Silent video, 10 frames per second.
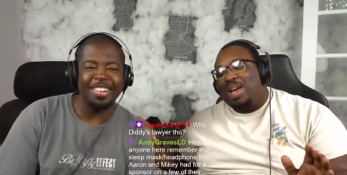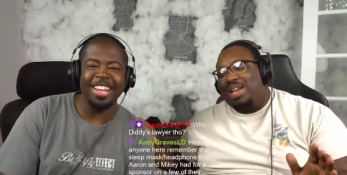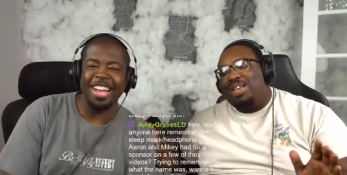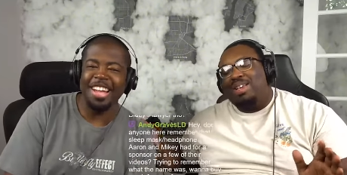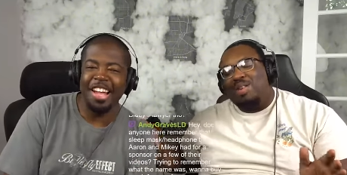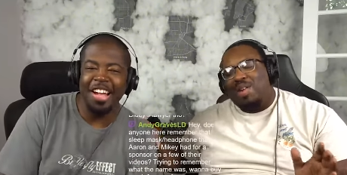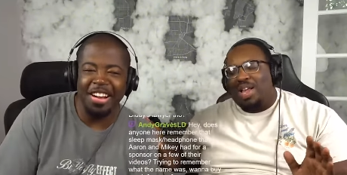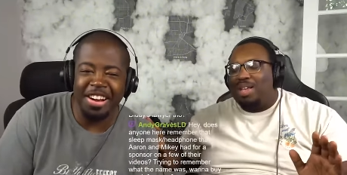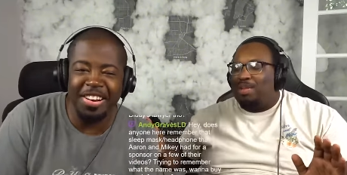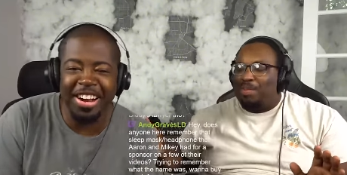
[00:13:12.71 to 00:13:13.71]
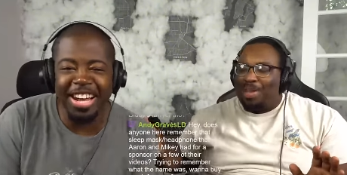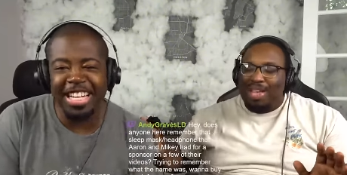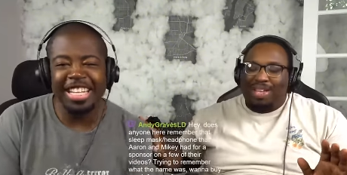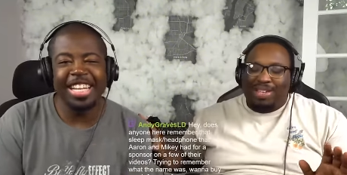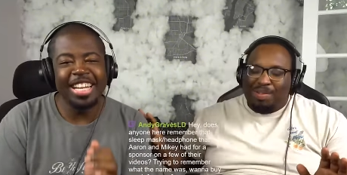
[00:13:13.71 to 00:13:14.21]
Speaker 1: Mike, okay. Mike, All
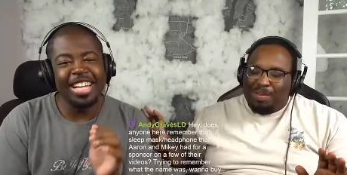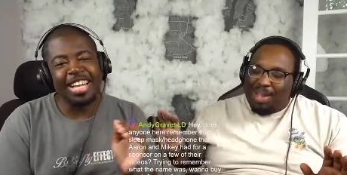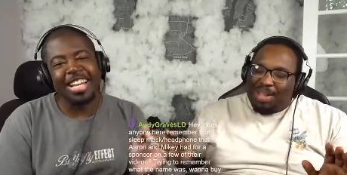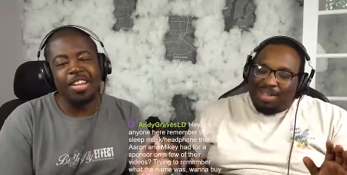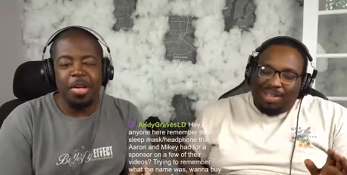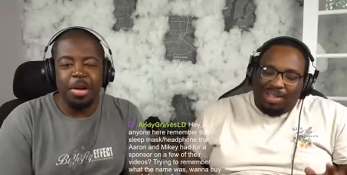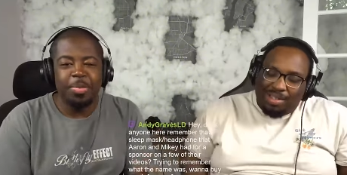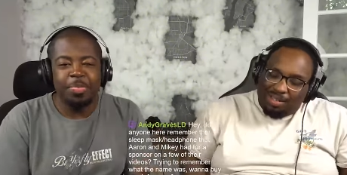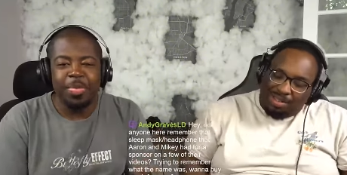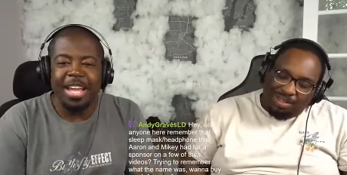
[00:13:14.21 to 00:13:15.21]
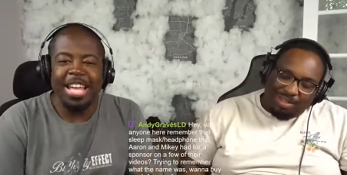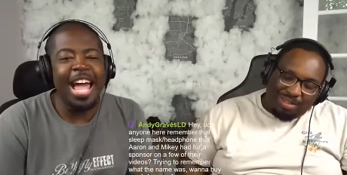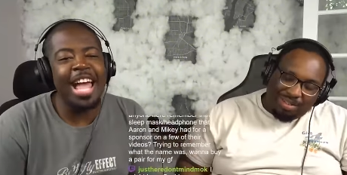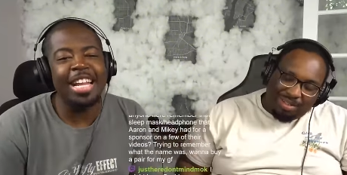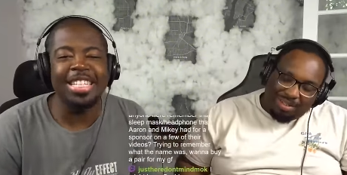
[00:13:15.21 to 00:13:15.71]
right. Mike, Look, Mike. he
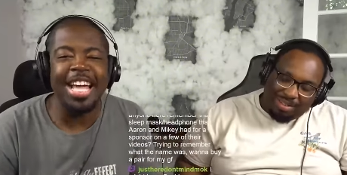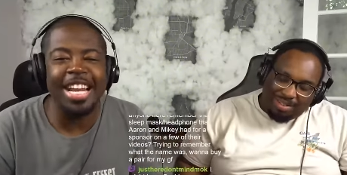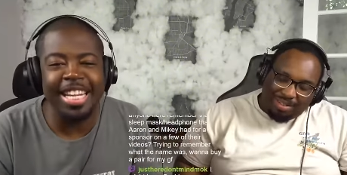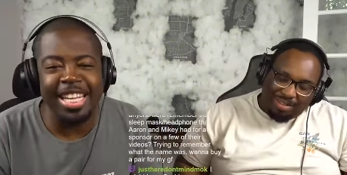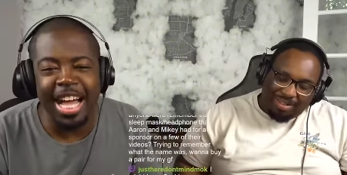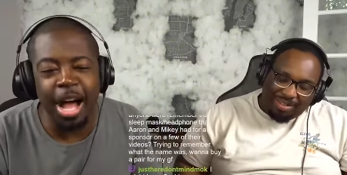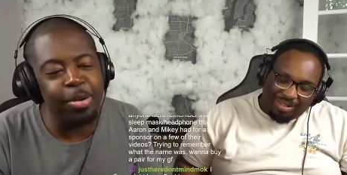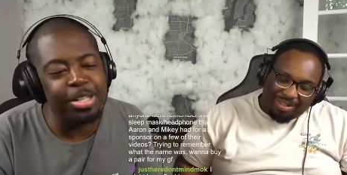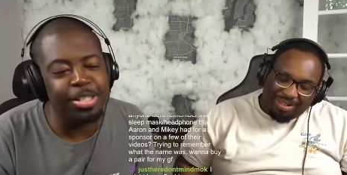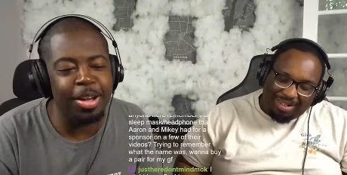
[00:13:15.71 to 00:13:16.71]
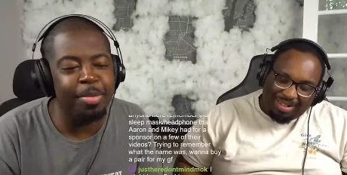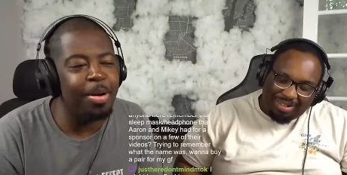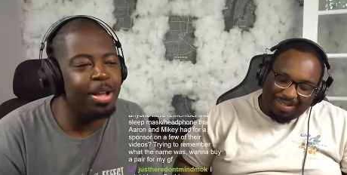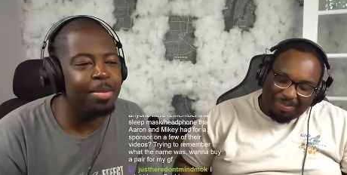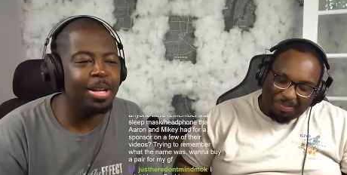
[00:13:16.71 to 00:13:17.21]
had this idea. I want to start a
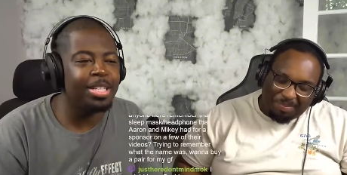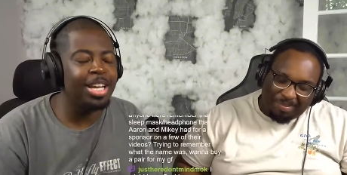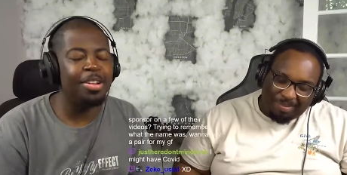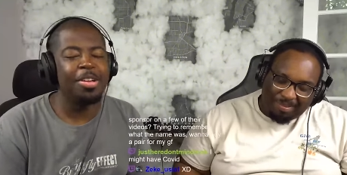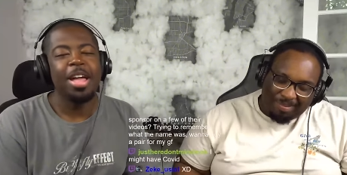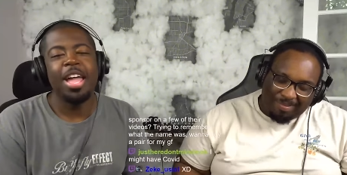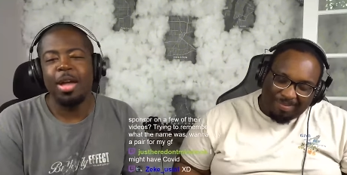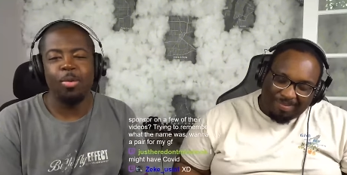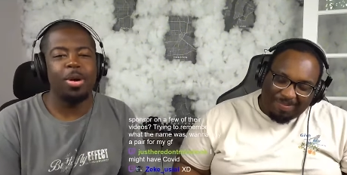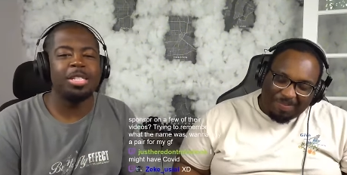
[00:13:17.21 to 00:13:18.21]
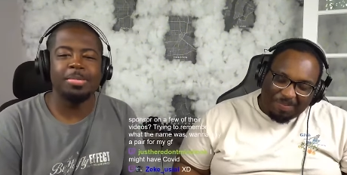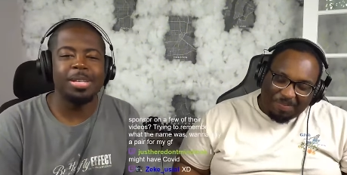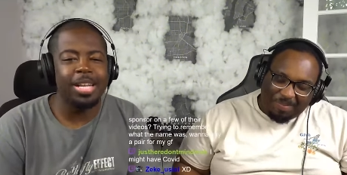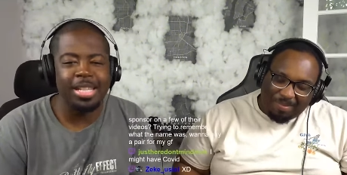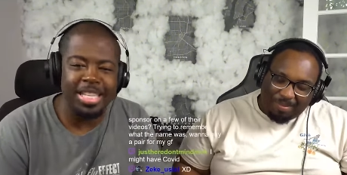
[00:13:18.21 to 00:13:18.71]
Pokemon channel. It wasn't
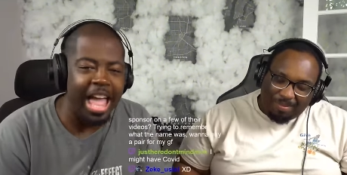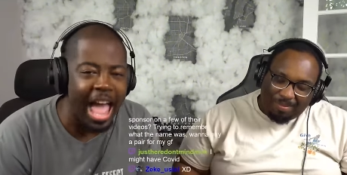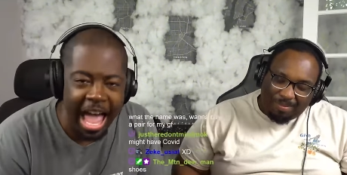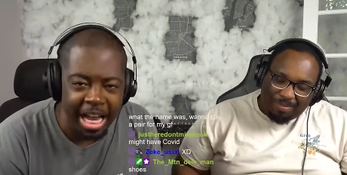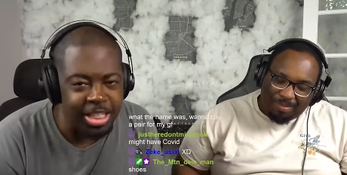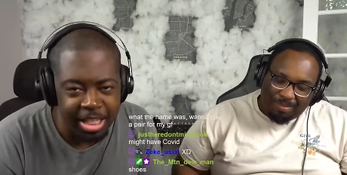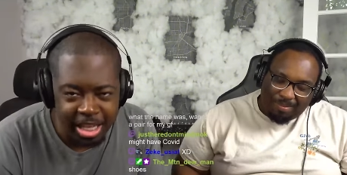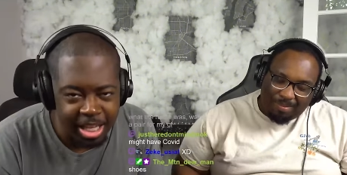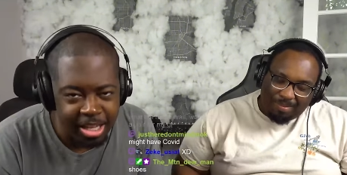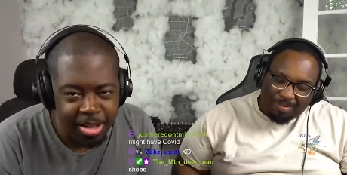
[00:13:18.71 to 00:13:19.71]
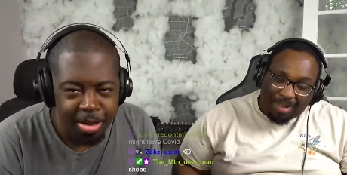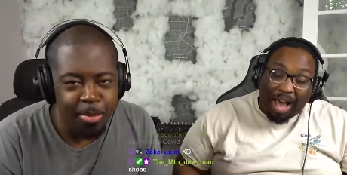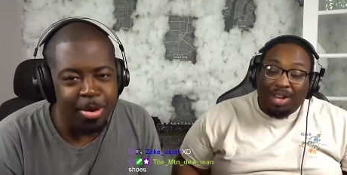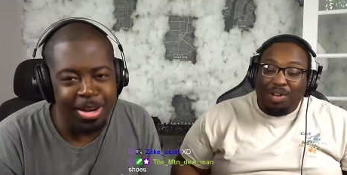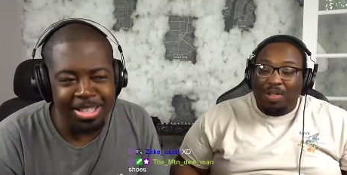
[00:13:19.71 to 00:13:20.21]
because he actually
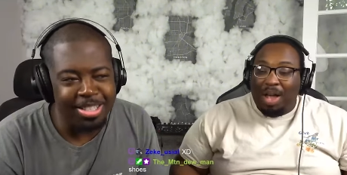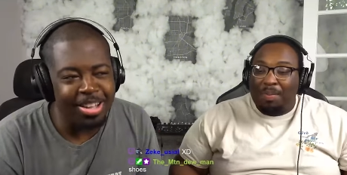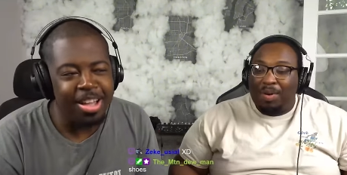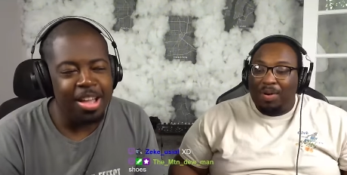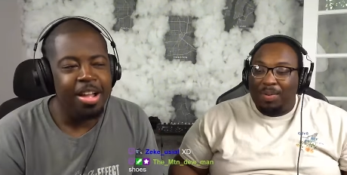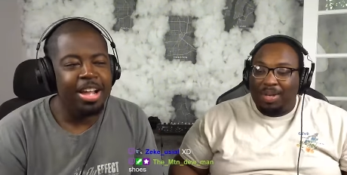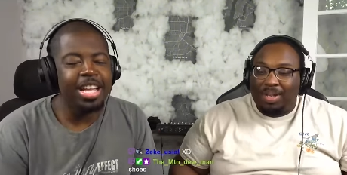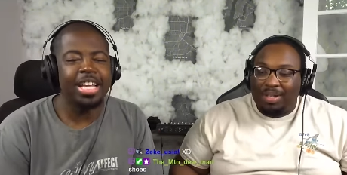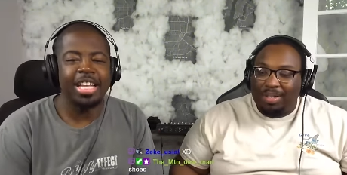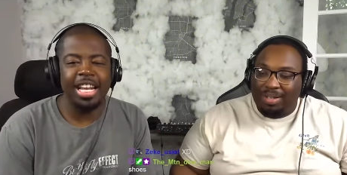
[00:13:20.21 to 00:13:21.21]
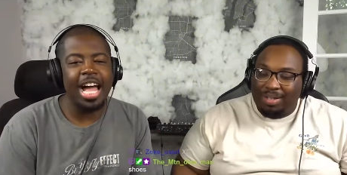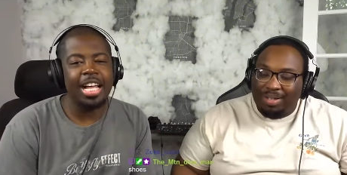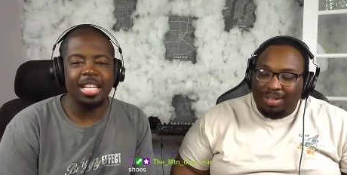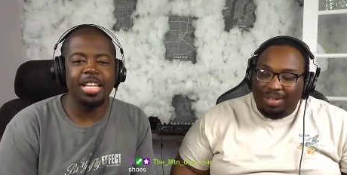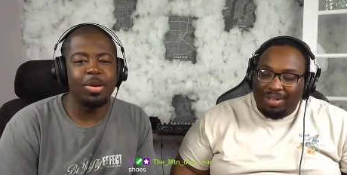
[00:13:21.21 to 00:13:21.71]
I do like start. Pokemon. It, he
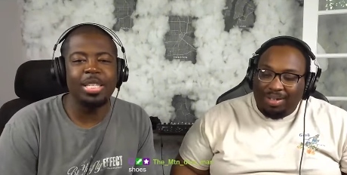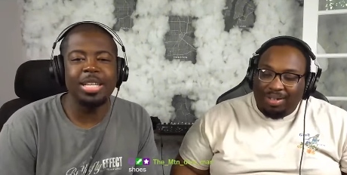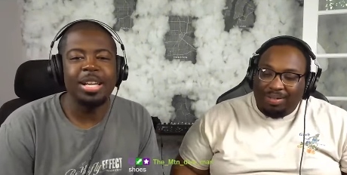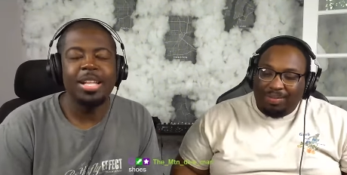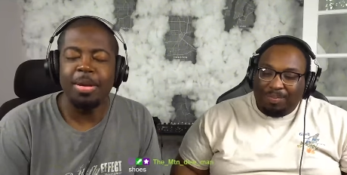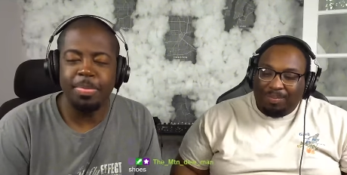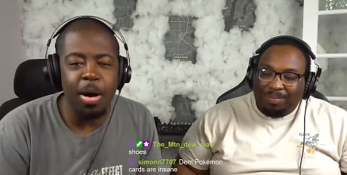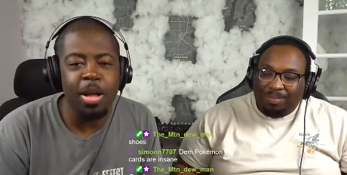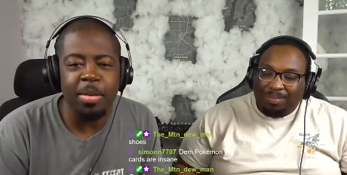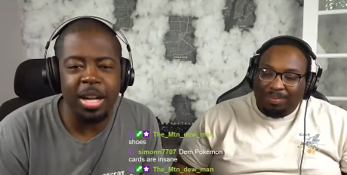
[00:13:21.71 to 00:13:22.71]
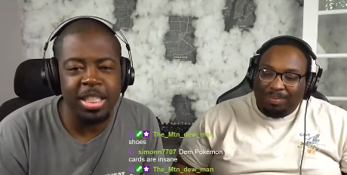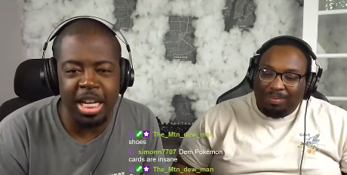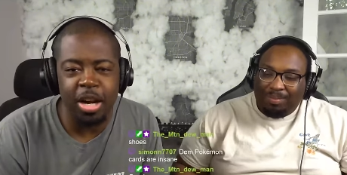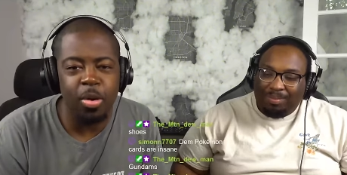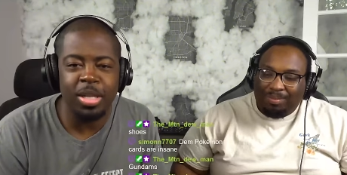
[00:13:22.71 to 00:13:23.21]
like it wasn't the Pokemon
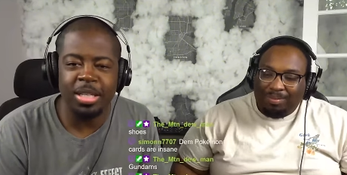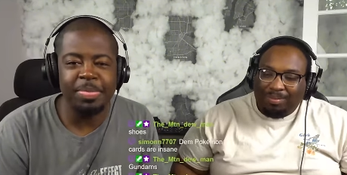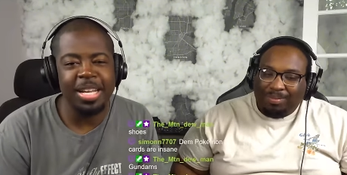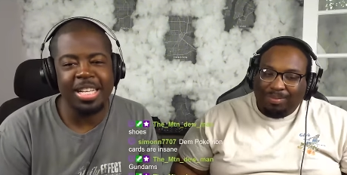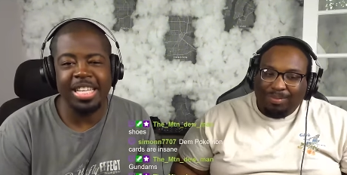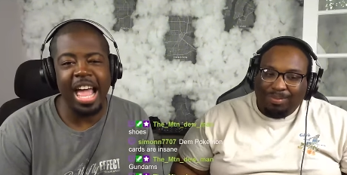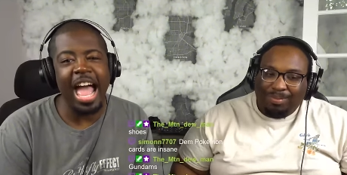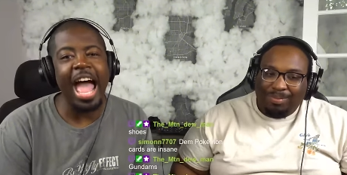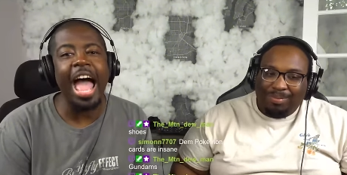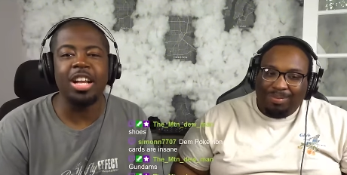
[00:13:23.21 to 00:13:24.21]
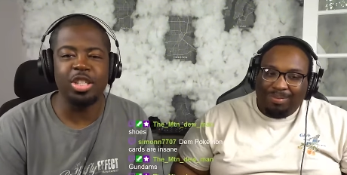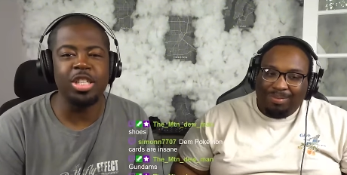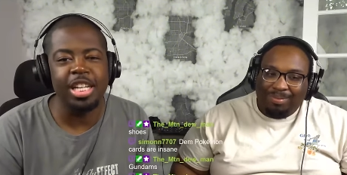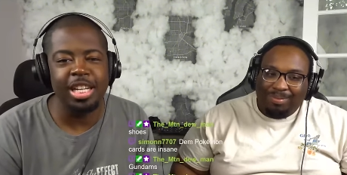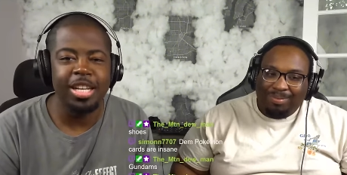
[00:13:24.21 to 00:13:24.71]
channel wasn't because he
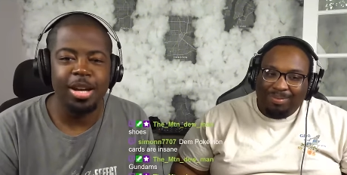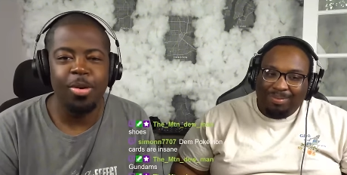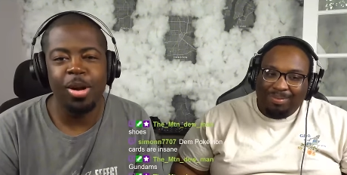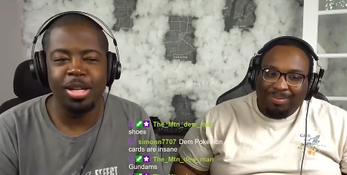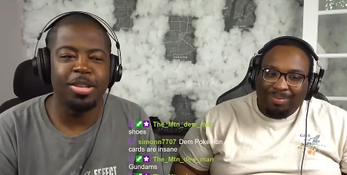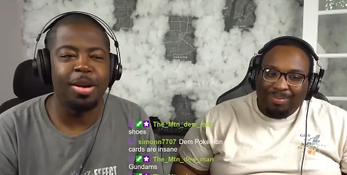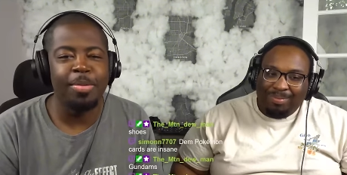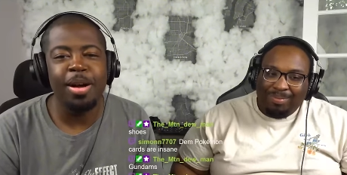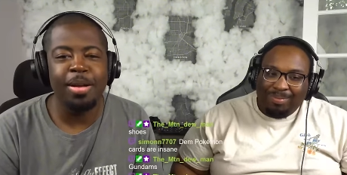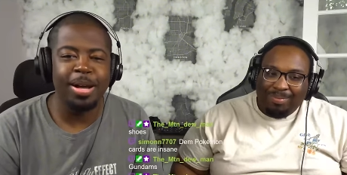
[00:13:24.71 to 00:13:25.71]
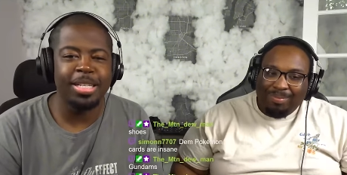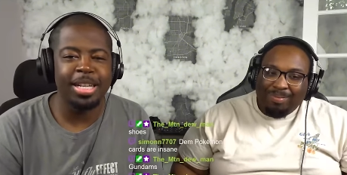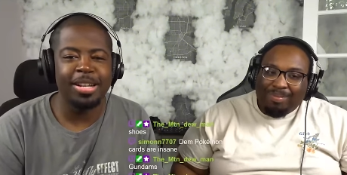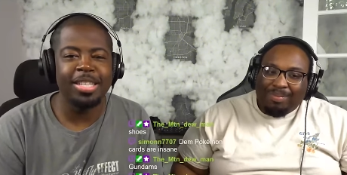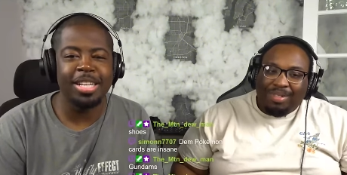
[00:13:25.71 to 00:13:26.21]
actually wanted to start a Pokemon
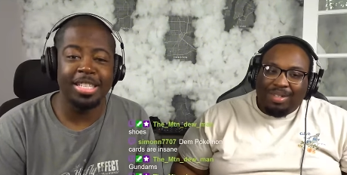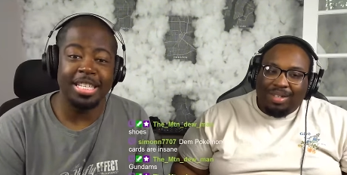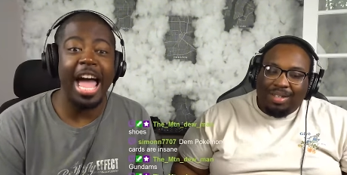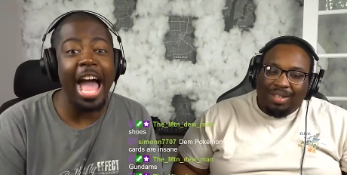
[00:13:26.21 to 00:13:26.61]
channel. It's because he